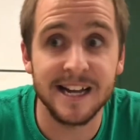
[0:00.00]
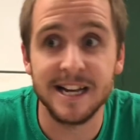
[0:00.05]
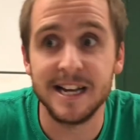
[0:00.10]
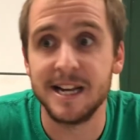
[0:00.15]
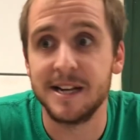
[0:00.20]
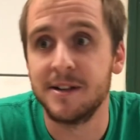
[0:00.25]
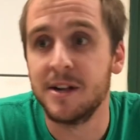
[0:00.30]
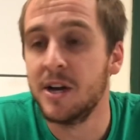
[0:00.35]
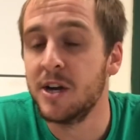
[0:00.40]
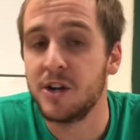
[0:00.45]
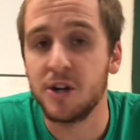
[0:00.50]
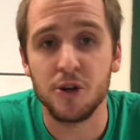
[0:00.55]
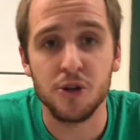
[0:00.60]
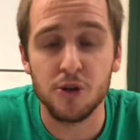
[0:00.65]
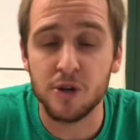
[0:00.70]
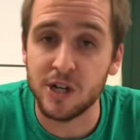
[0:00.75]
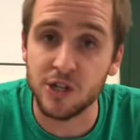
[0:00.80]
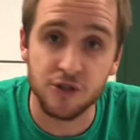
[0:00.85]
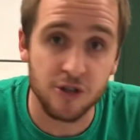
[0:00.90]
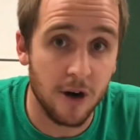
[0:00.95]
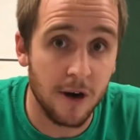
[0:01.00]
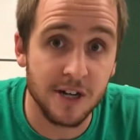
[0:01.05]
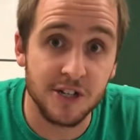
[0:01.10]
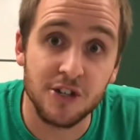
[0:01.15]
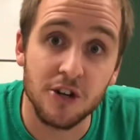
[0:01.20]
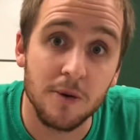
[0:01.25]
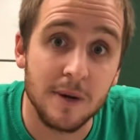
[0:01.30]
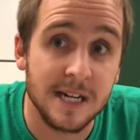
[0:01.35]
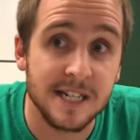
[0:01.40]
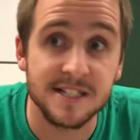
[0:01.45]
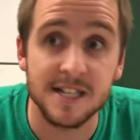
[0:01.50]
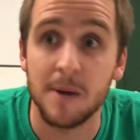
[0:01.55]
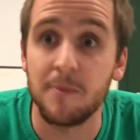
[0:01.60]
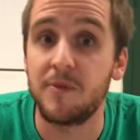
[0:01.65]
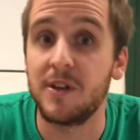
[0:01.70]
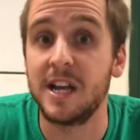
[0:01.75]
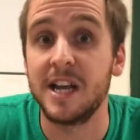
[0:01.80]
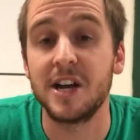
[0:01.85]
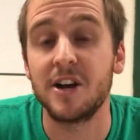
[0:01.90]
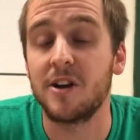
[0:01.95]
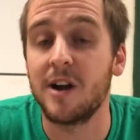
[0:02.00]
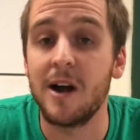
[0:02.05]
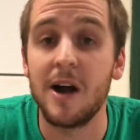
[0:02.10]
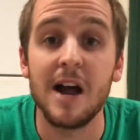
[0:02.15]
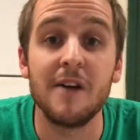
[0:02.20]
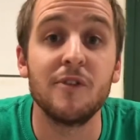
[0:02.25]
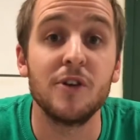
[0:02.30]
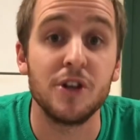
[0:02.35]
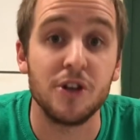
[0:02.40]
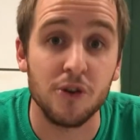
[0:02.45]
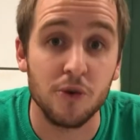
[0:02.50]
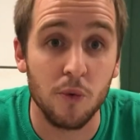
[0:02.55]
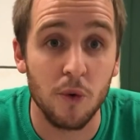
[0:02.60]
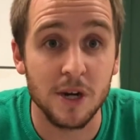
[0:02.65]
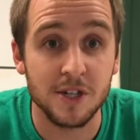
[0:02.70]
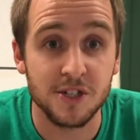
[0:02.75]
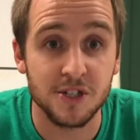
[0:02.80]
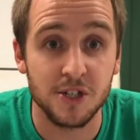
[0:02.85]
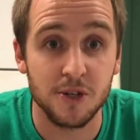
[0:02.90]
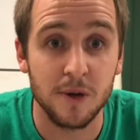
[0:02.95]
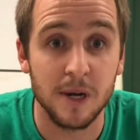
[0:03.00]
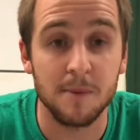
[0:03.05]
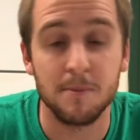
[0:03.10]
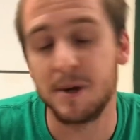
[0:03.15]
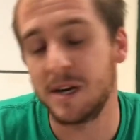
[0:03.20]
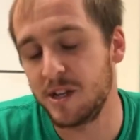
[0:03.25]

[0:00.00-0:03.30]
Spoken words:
and you can draw it doing something or however you want to do it,